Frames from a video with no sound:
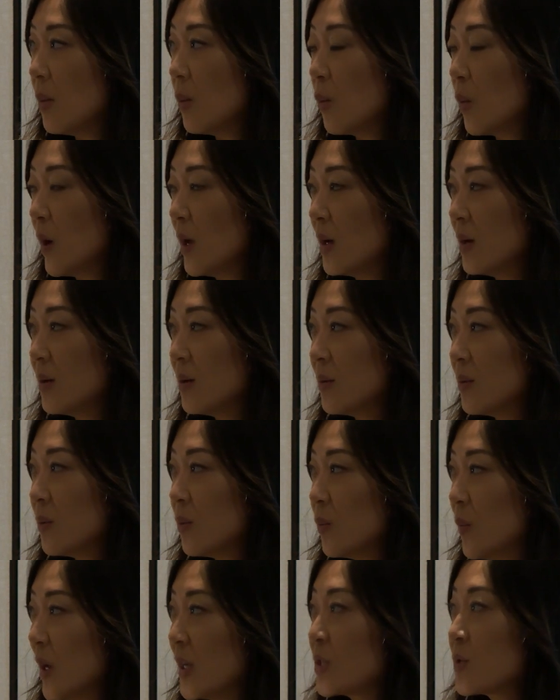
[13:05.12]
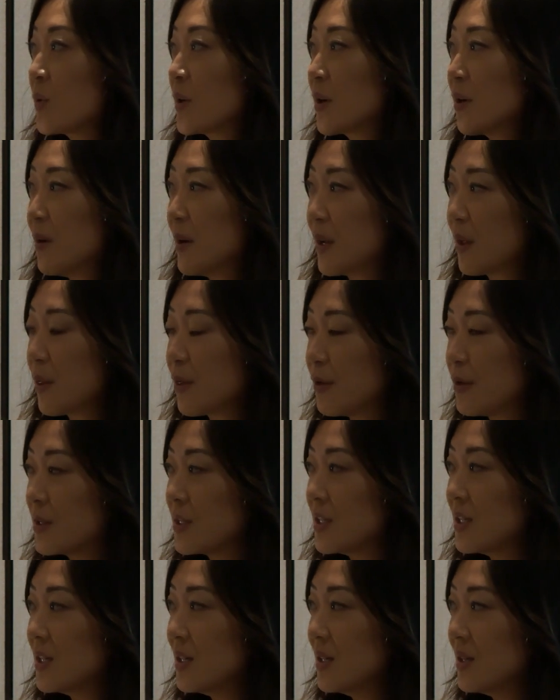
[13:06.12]
when rents were going
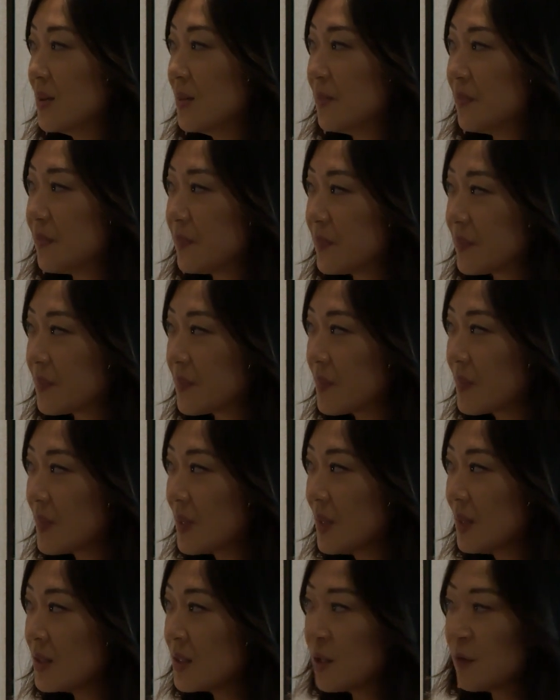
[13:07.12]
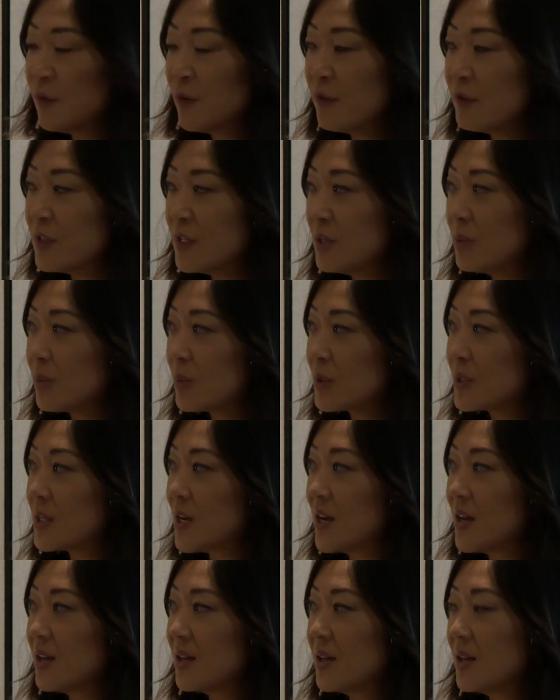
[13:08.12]
13 to
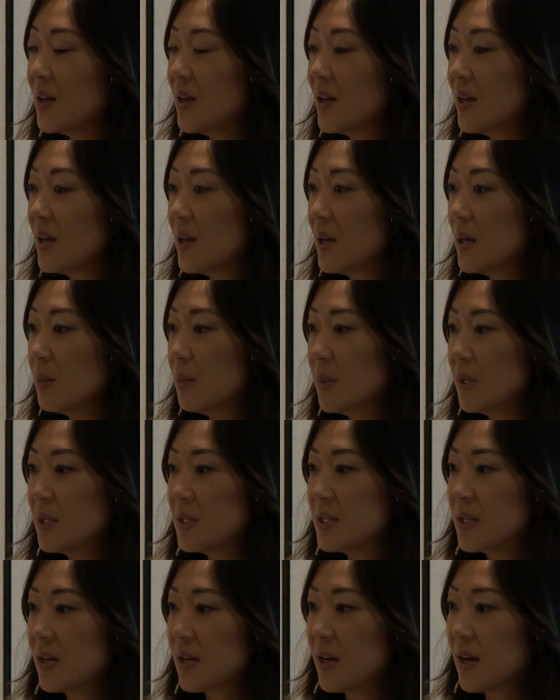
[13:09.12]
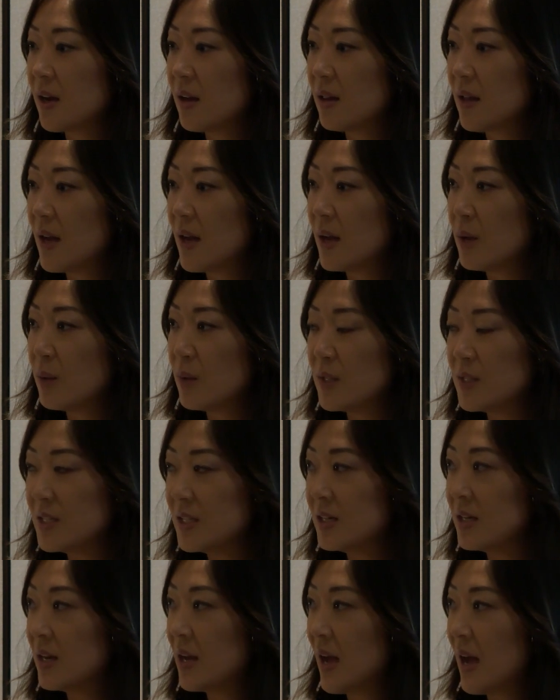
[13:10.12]
15% in mid-city LA. We
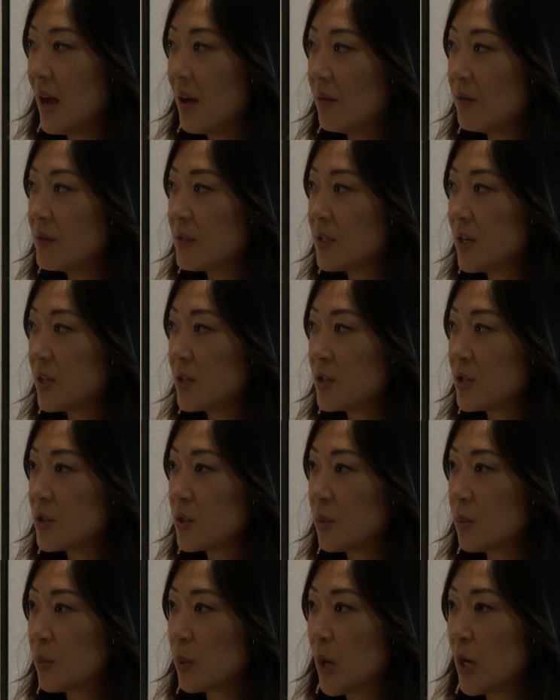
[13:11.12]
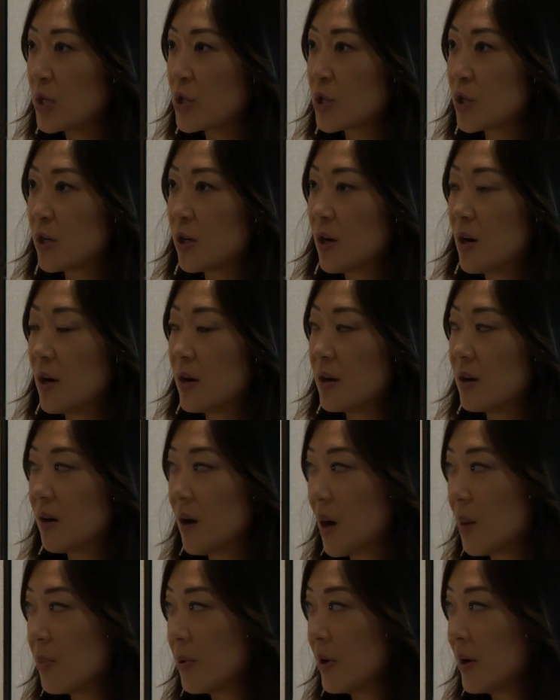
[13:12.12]
didn't have such pressure on our
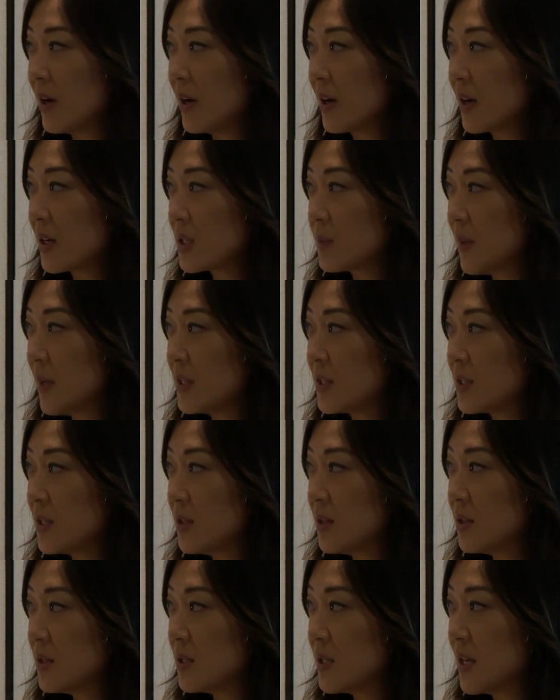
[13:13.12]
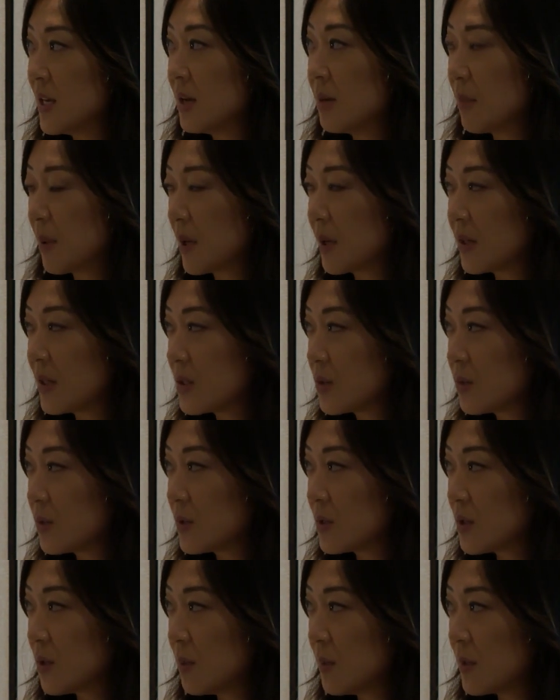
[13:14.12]
operating expenses, and markets were
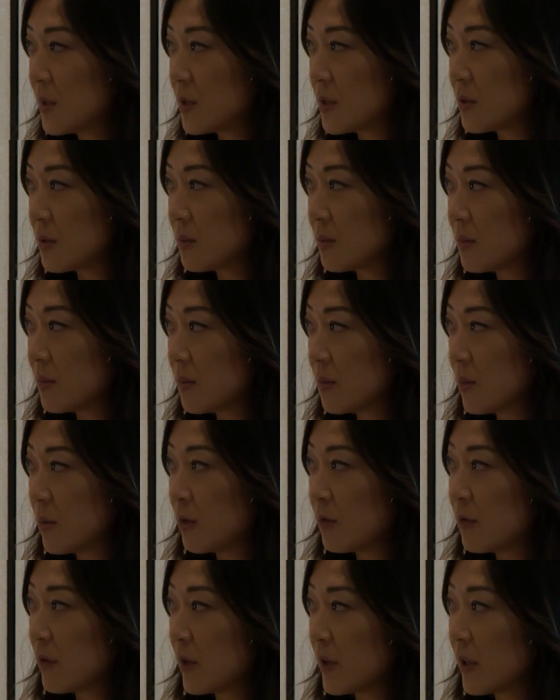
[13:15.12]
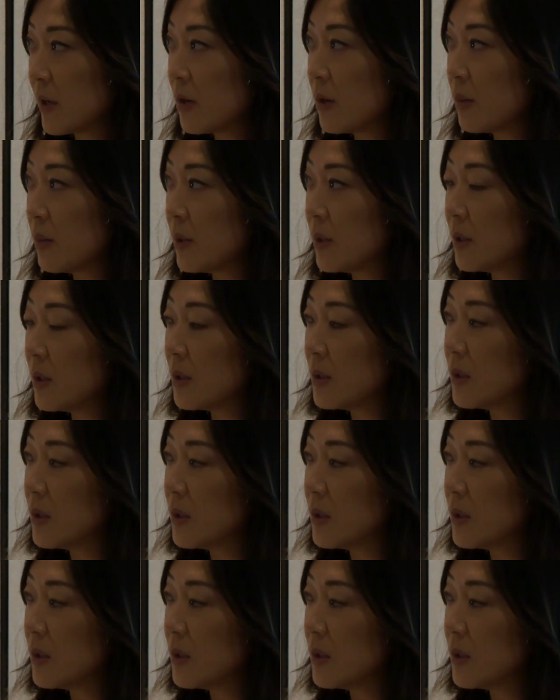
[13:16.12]
so much more freely open.